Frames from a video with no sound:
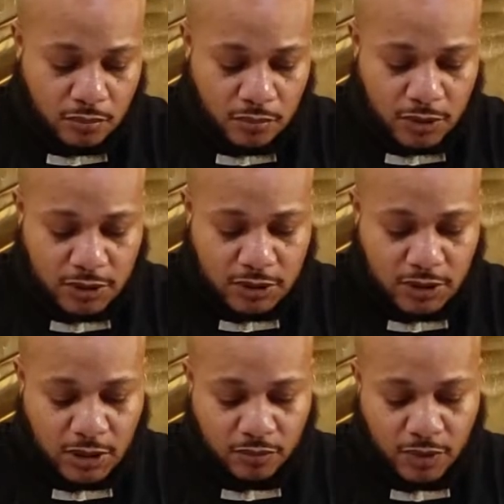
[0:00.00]
But
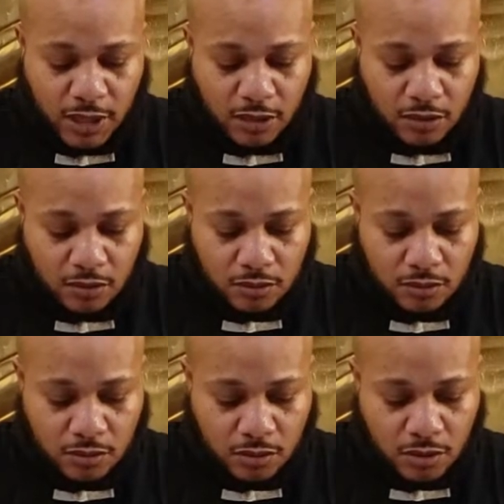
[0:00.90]
we're not
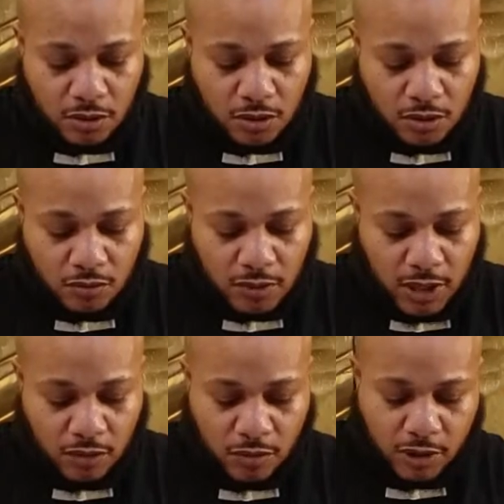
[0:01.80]

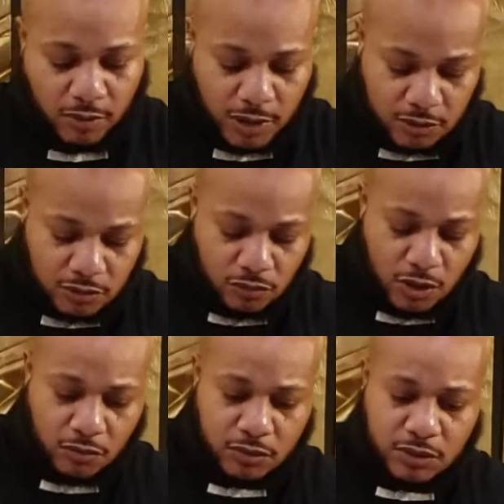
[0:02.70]
gonna wait around too
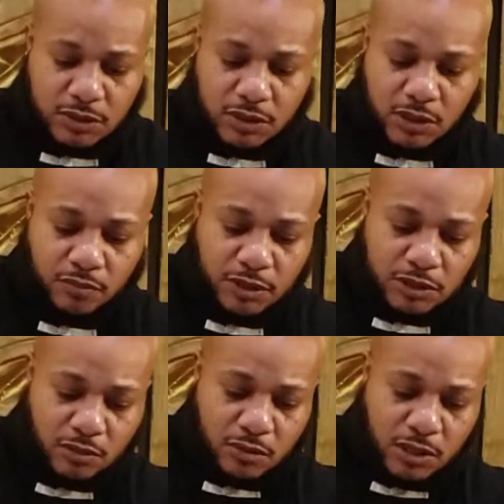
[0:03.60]
long to see. We're
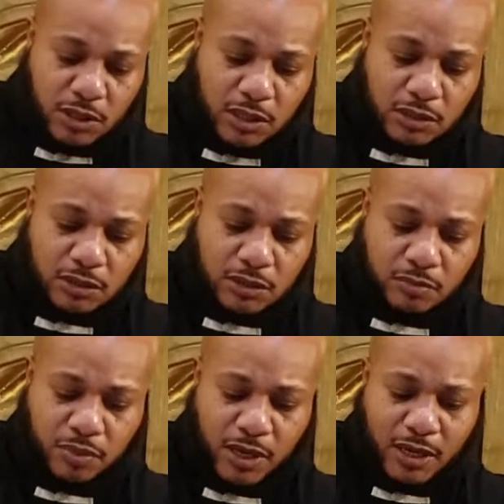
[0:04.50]
just gonna get it into a
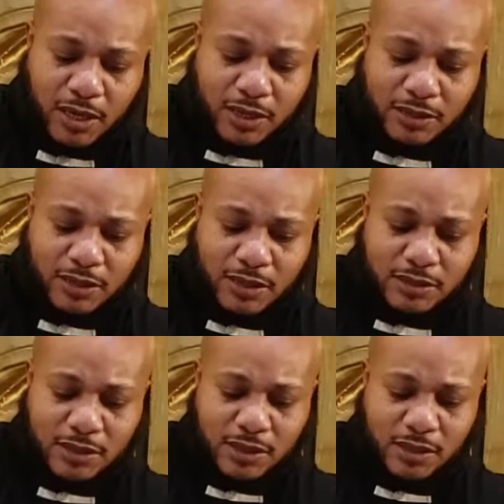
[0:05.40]
pot like that
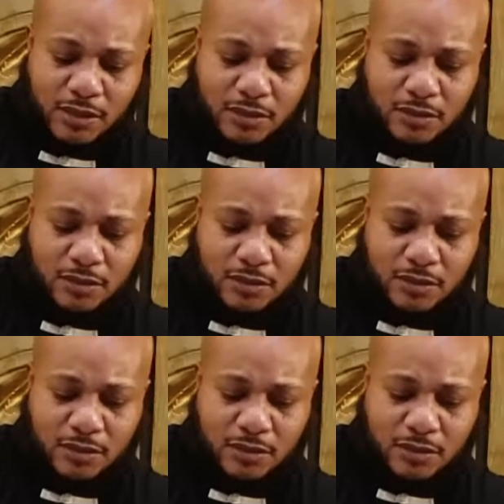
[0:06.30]
there.